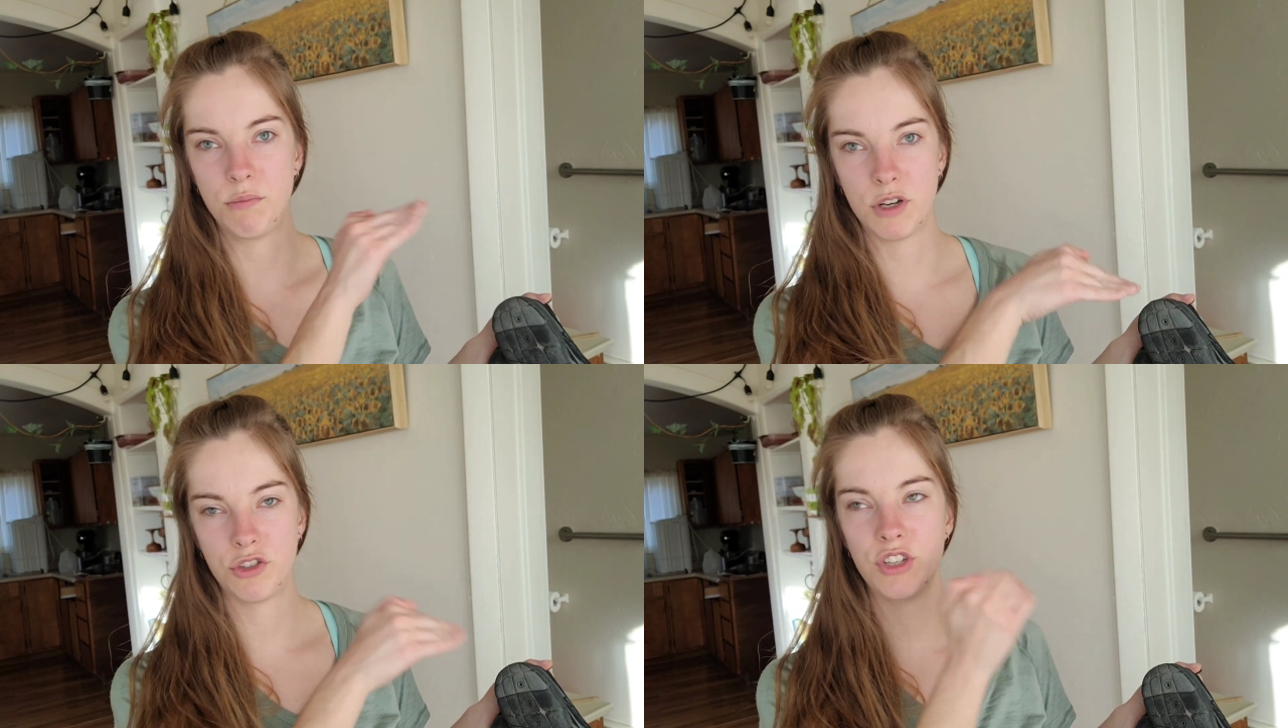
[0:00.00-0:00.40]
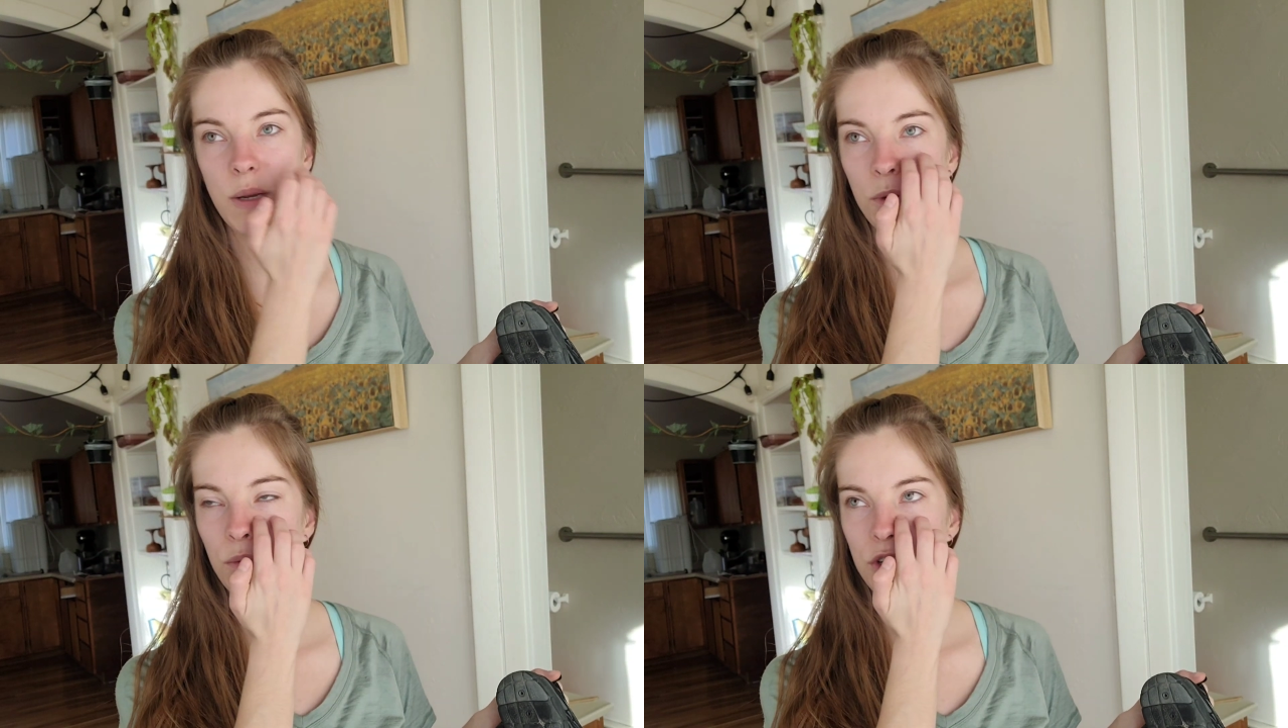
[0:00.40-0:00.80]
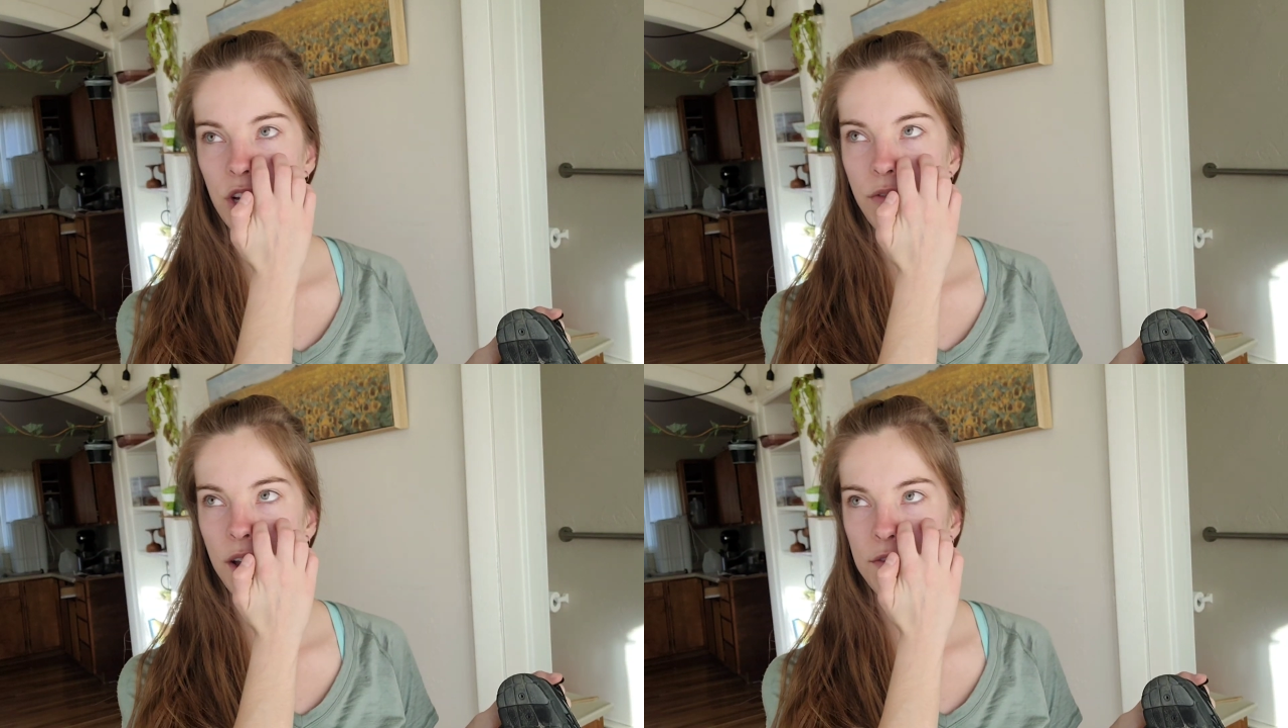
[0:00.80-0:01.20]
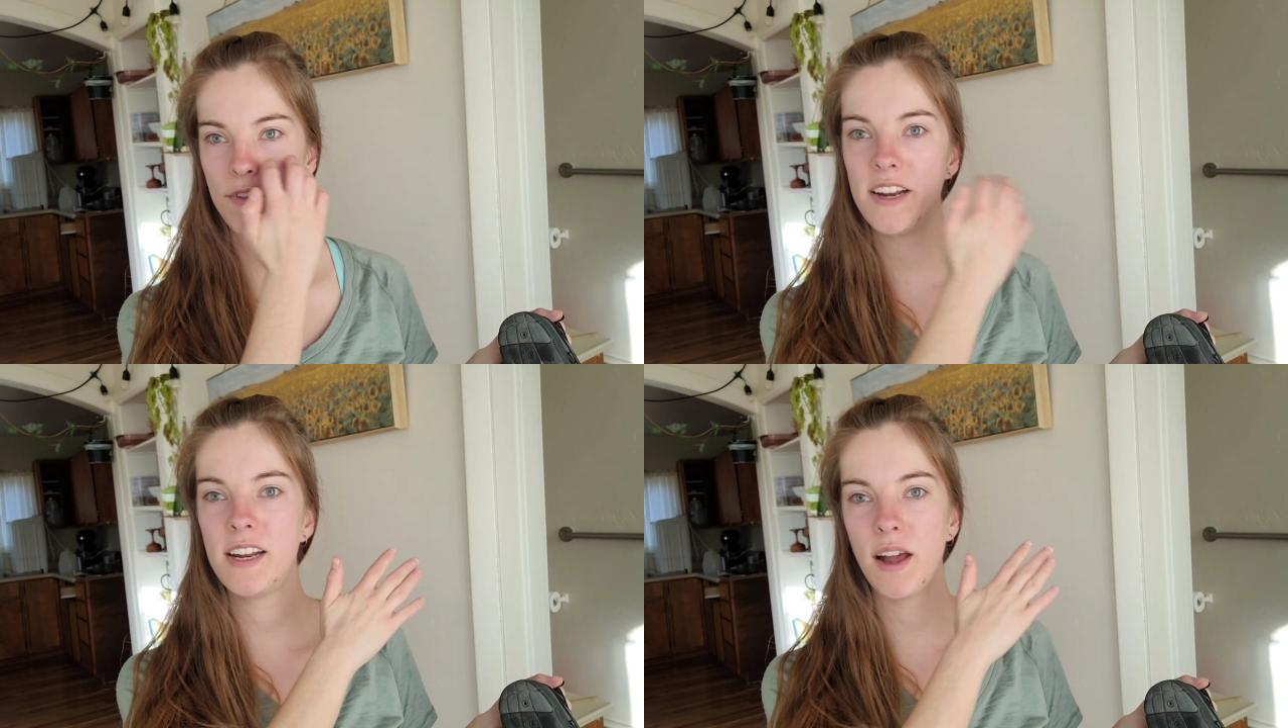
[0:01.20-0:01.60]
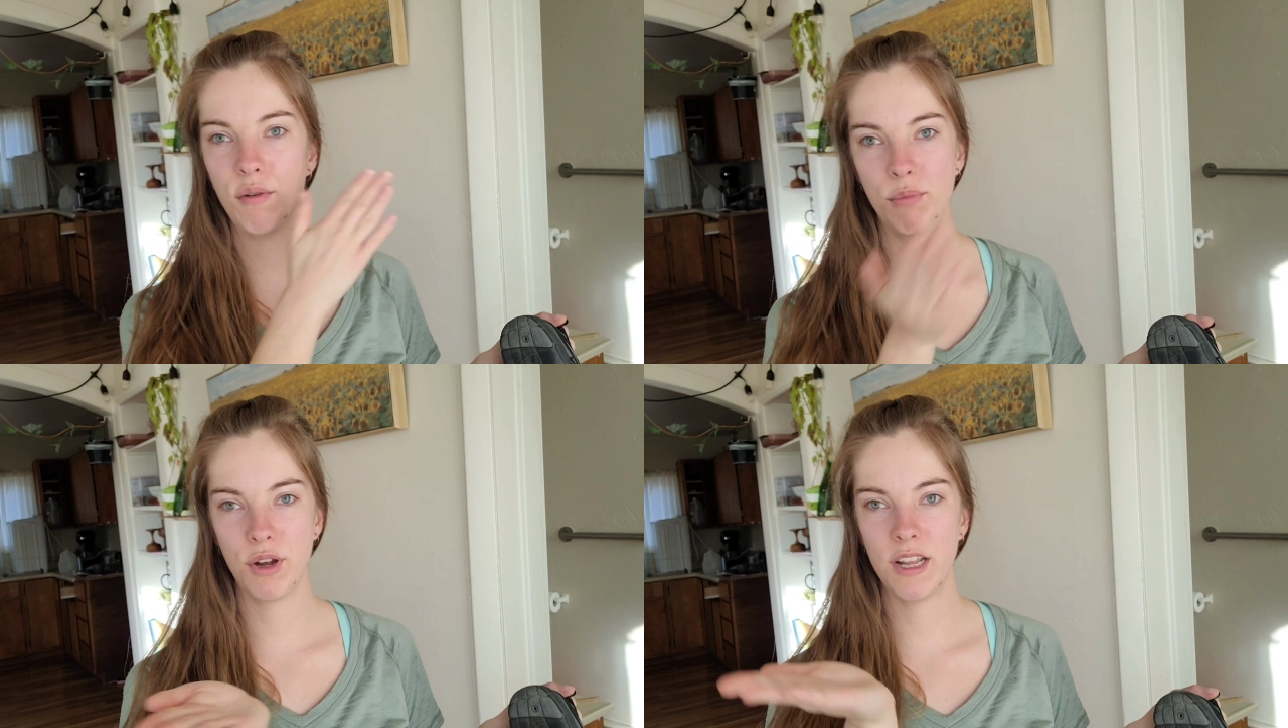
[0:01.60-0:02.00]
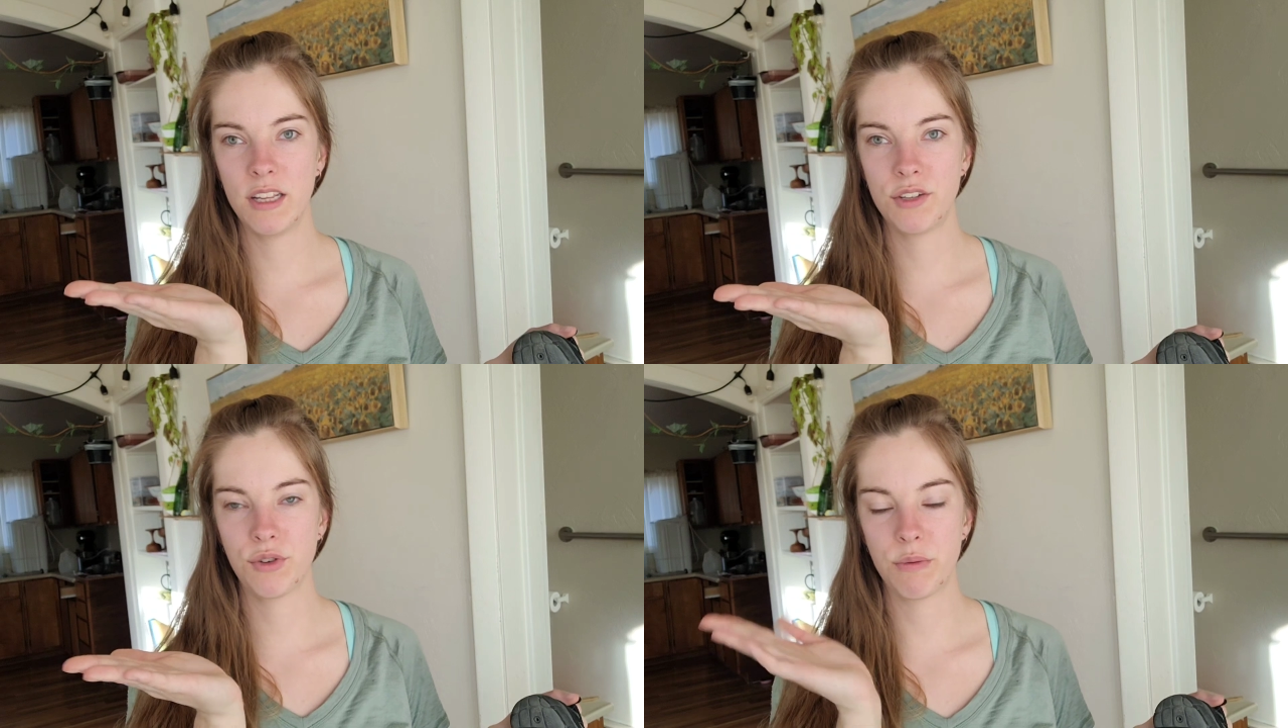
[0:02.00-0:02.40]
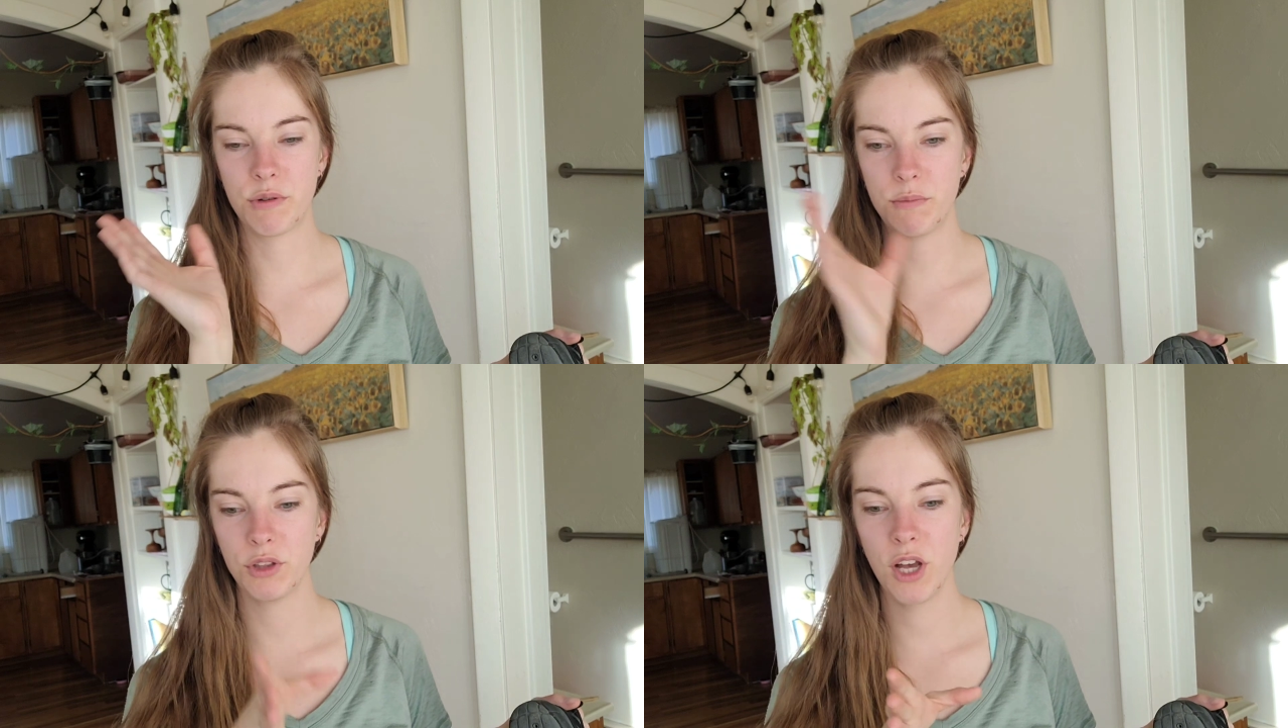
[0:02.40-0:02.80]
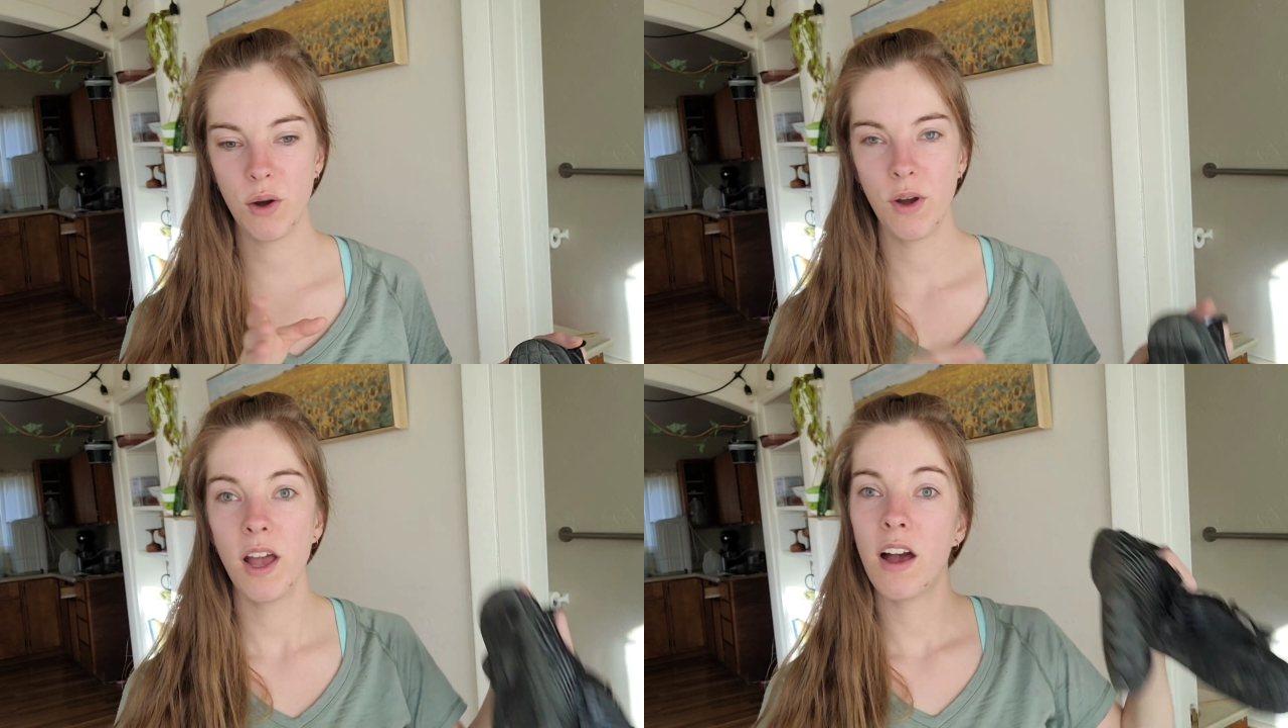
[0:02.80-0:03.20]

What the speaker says: much cheaper, which if I can find it, I will put it in the description below,